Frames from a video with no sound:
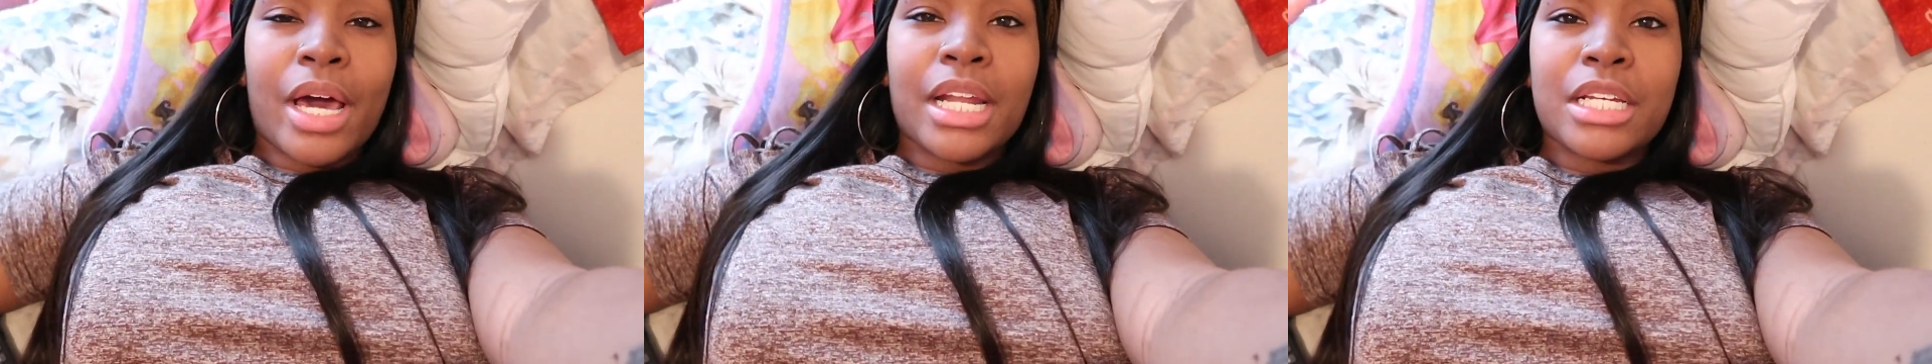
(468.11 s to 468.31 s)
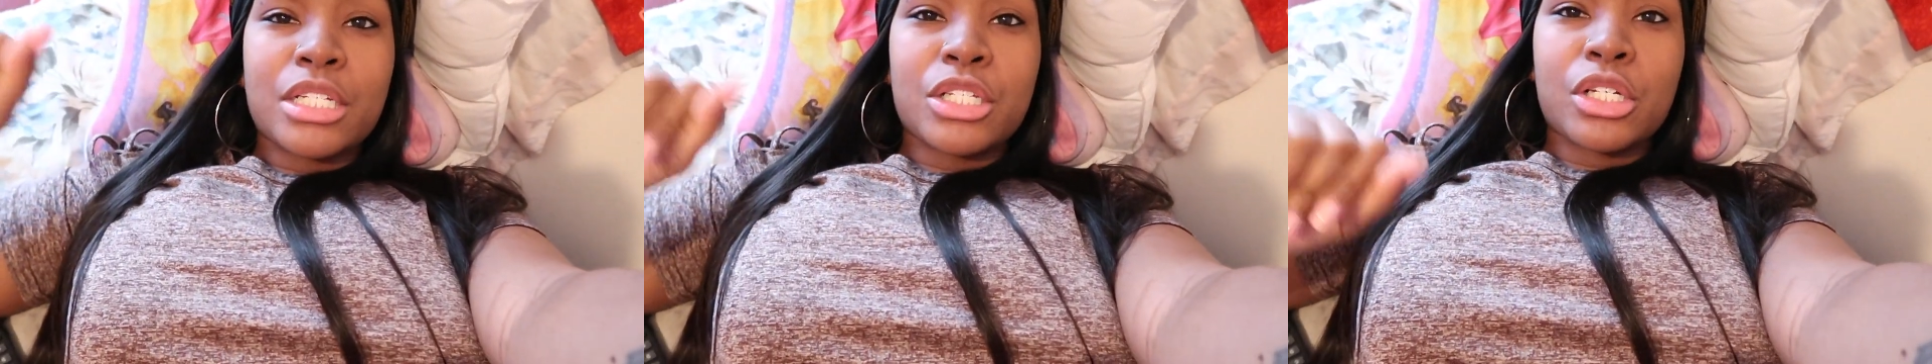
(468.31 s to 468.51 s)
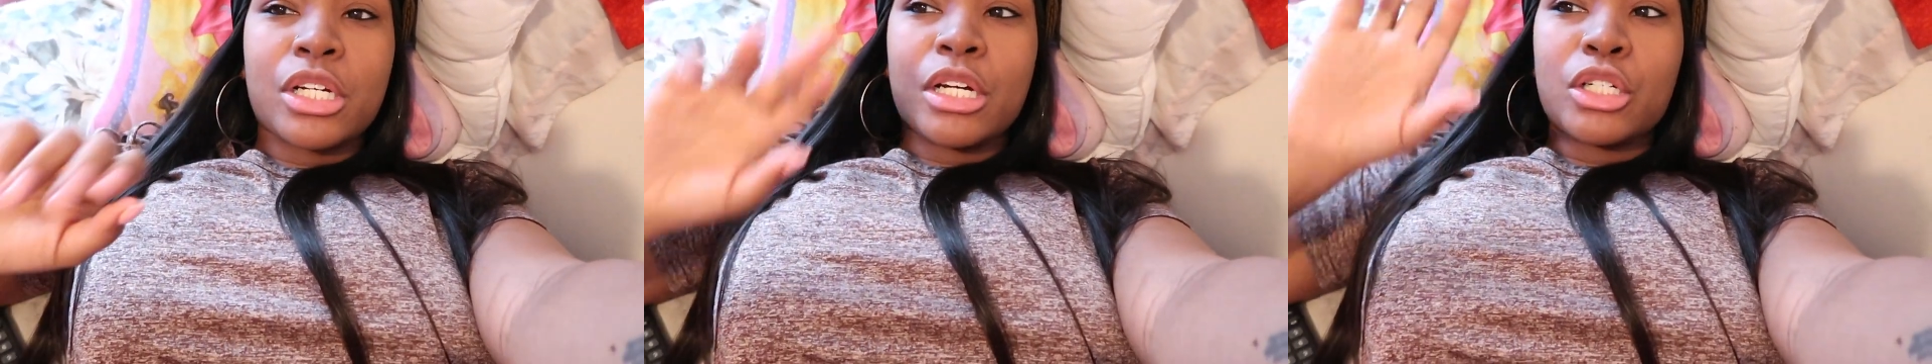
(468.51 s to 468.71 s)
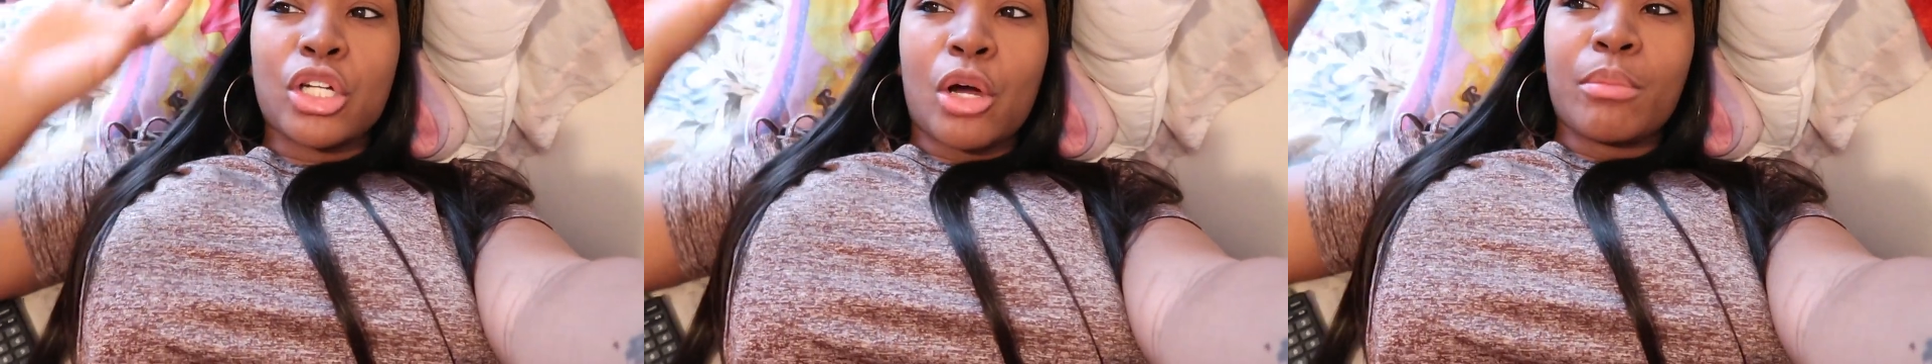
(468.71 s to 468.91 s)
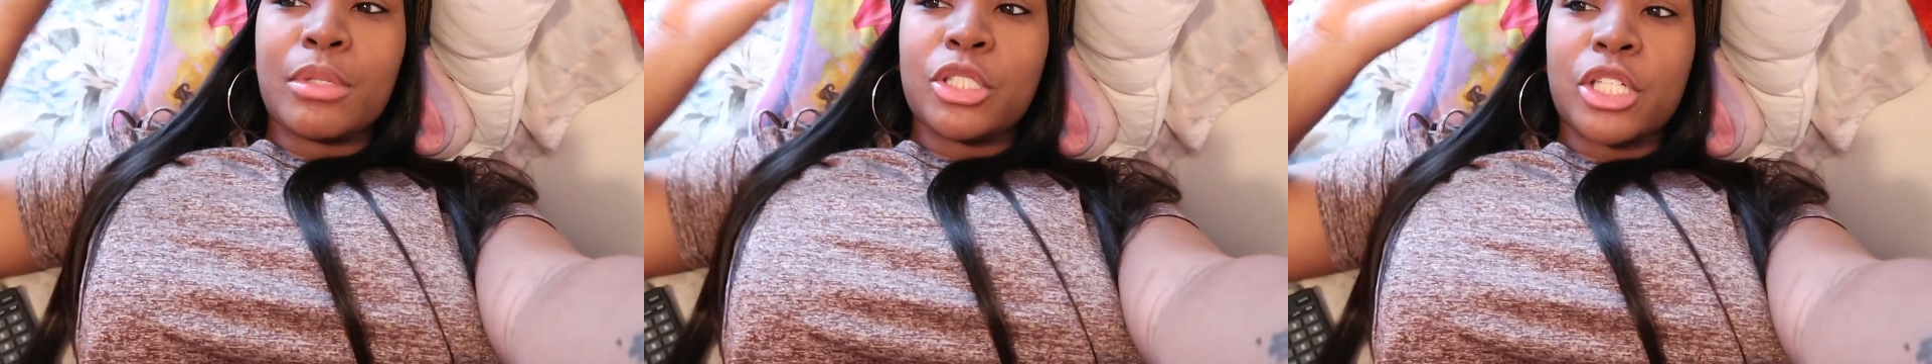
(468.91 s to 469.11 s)
got an instagram
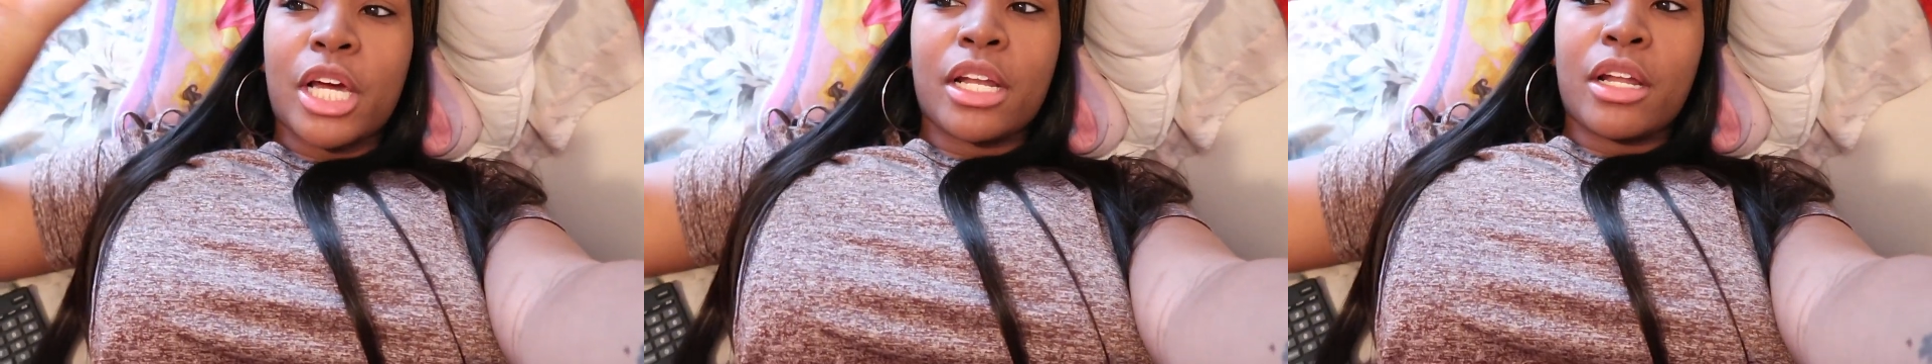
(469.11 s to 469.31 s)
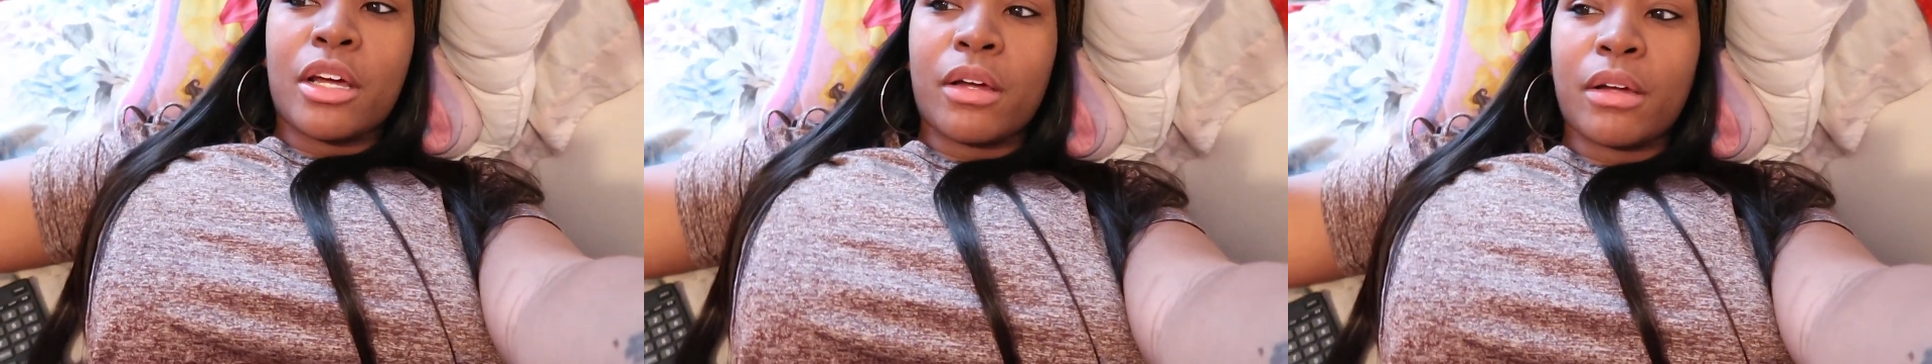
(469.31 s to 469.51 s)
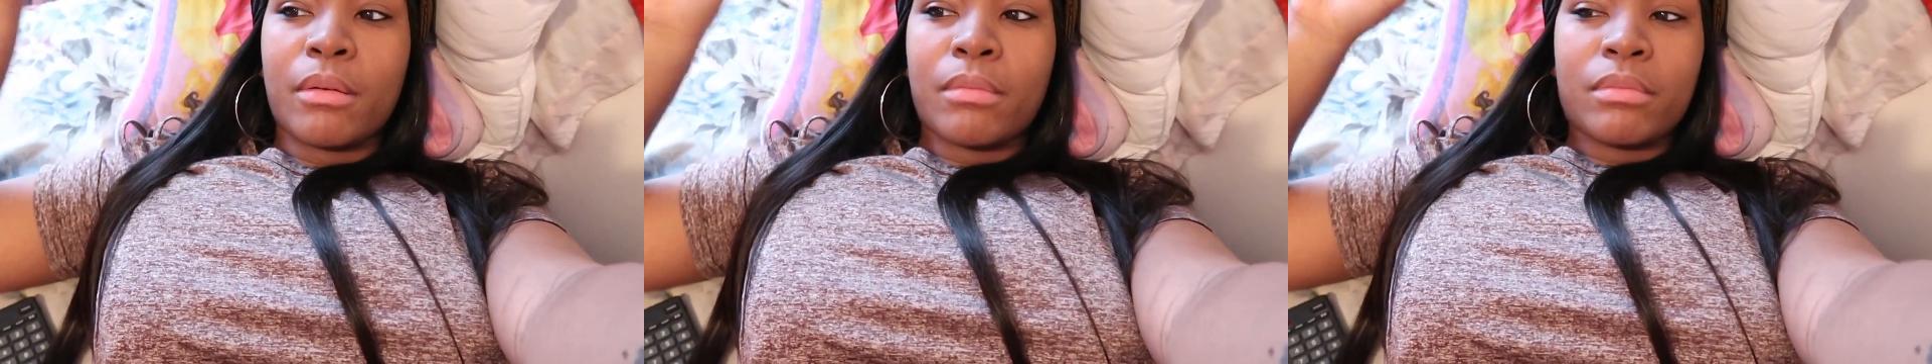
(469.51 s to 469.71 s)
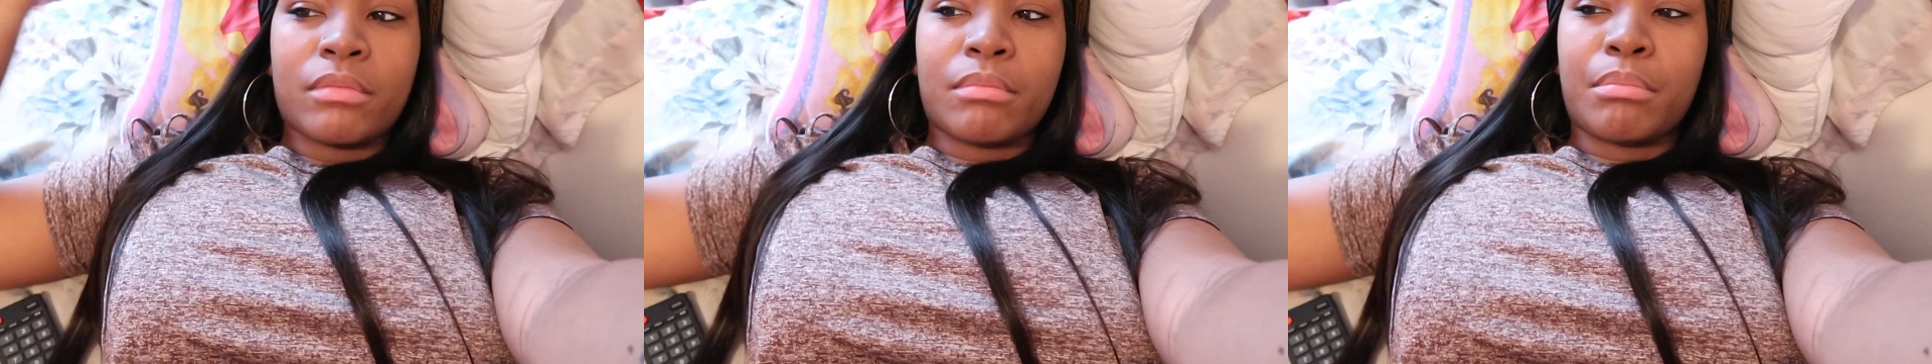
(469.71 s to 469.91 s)
don't be trying to